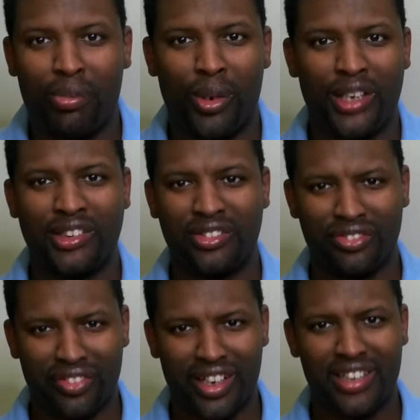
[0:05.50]
and precious
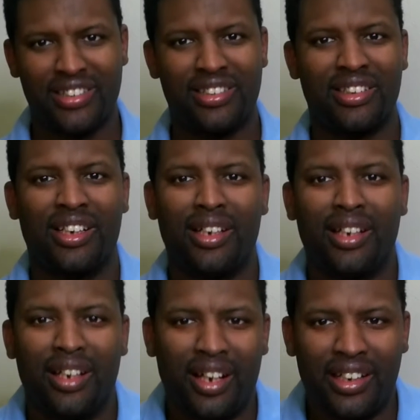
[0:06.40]
friends
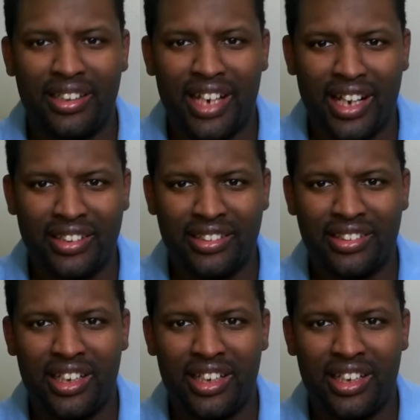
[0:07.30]
in Dallas,